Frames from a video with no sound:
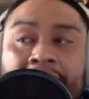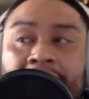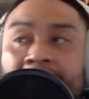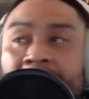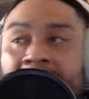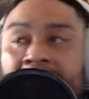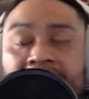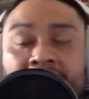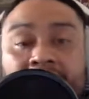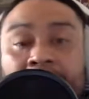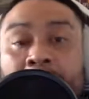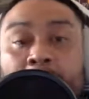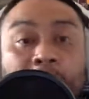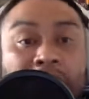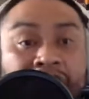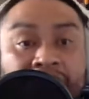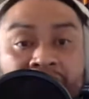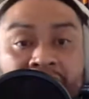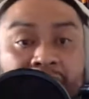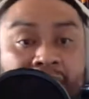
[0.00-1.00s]
It's just
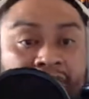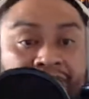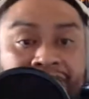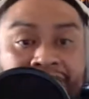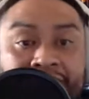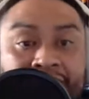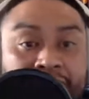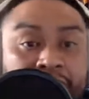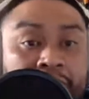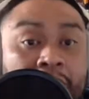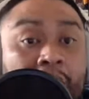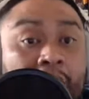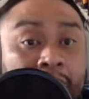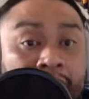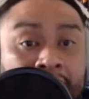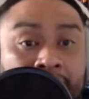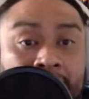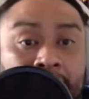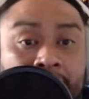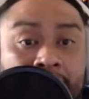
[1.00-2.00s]
unquestionable to
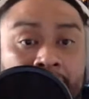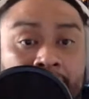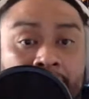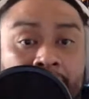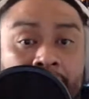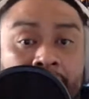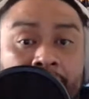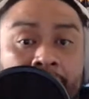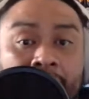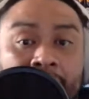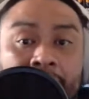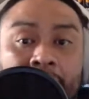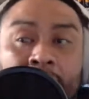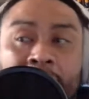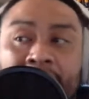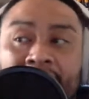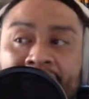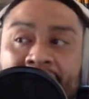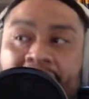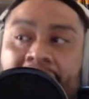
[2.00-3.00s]
Joey.
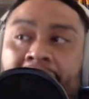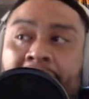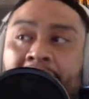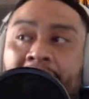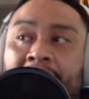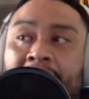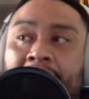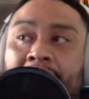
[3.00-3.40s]
However,